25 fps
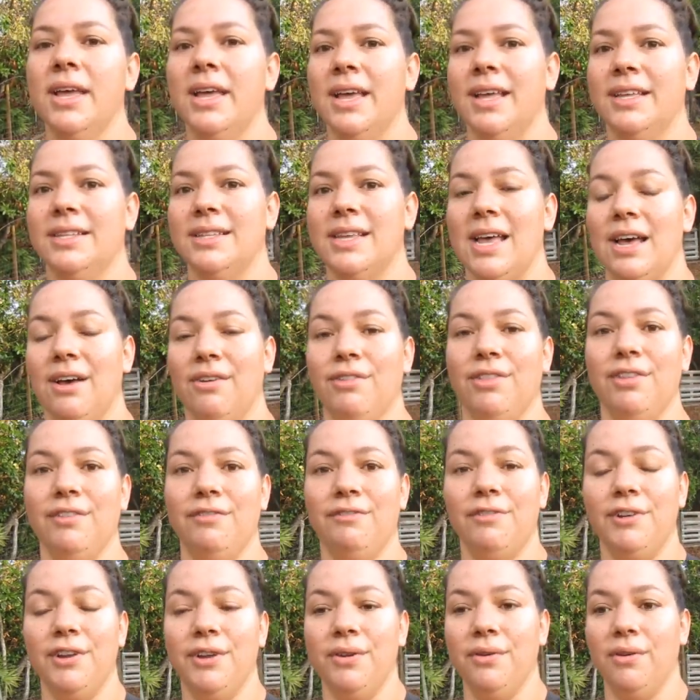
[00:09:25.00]
is healthy
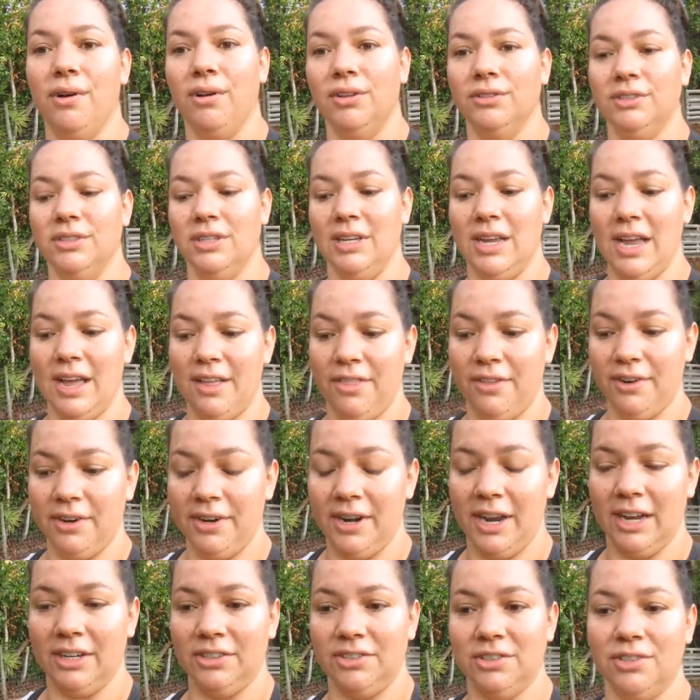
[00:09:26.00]
for you altogether,
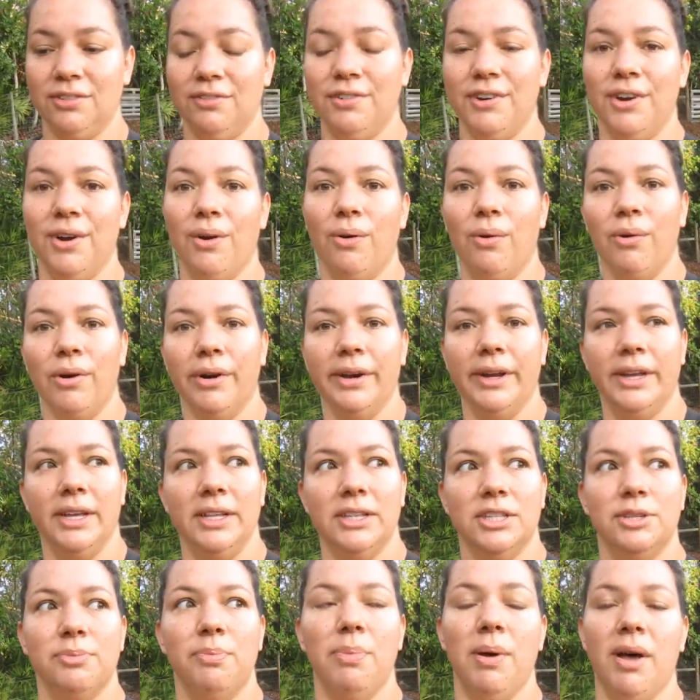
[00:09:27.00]
not just for your
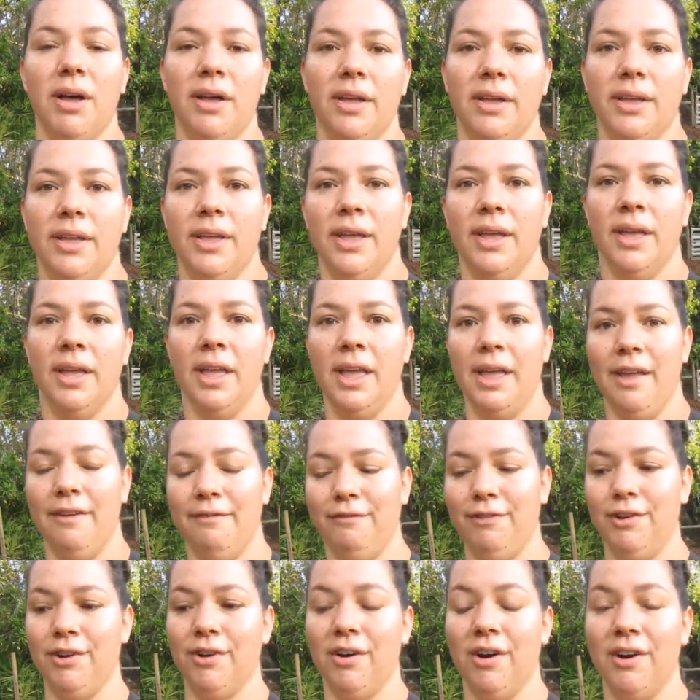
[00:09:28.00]
organs, but
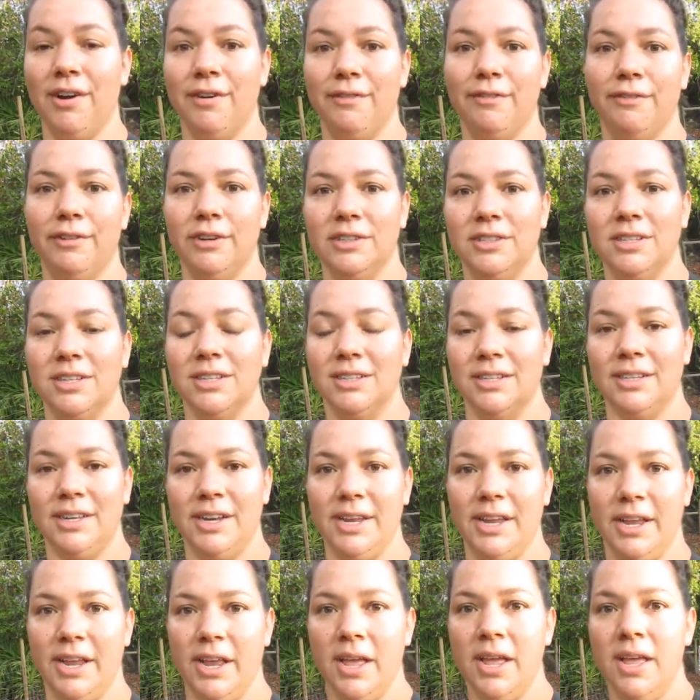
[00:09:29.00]
if you're on a
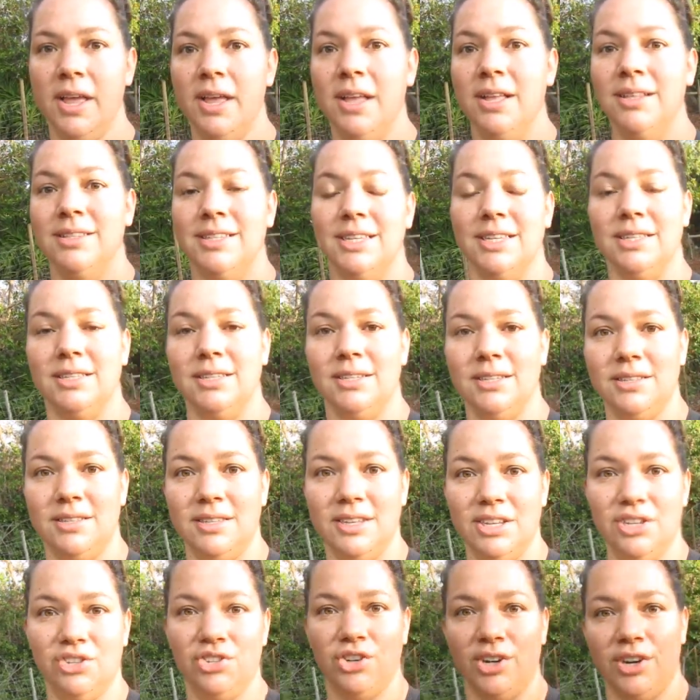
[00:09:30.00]
fertility
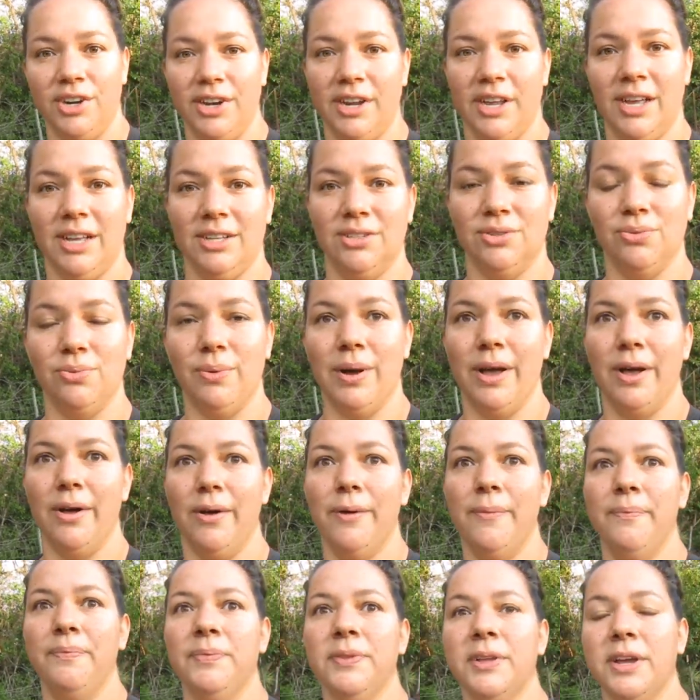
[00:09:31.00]
TTC journey as
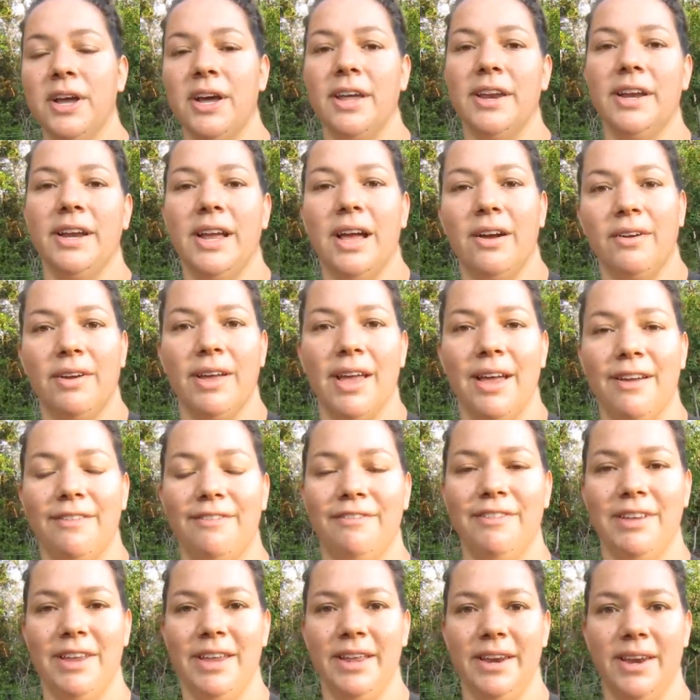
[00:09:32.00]
well, cutting out
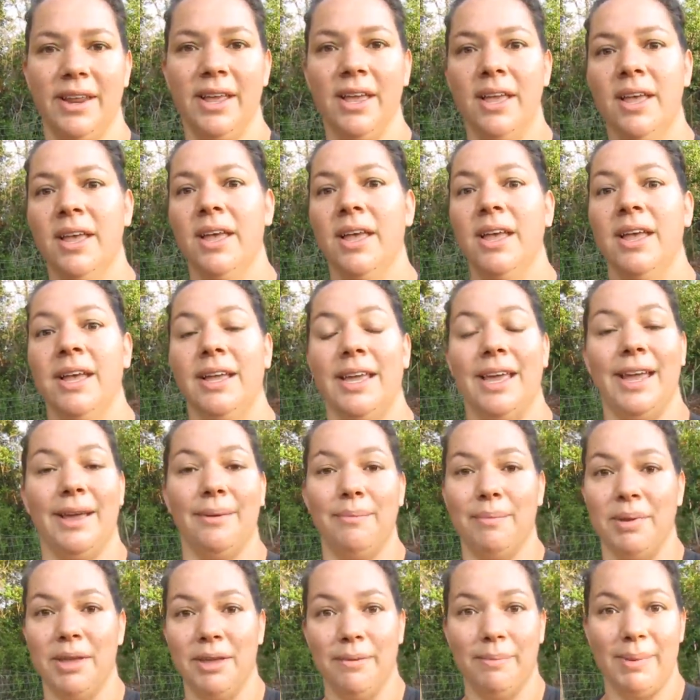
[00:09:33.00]
caffeine
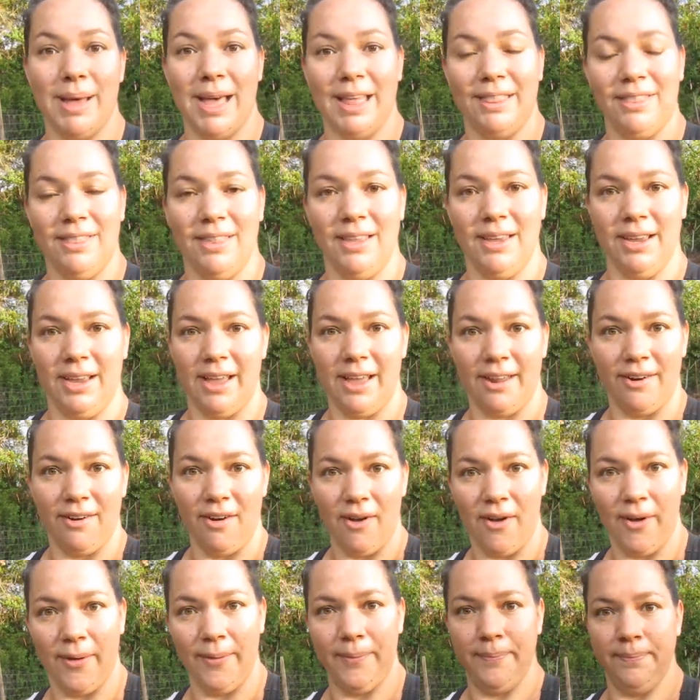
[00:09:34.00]
can't be a bad thing at
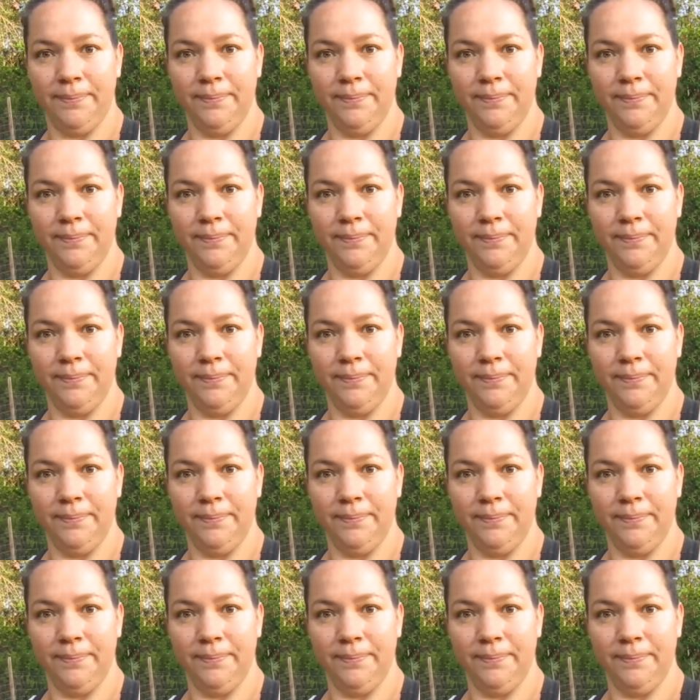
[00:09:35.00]
all.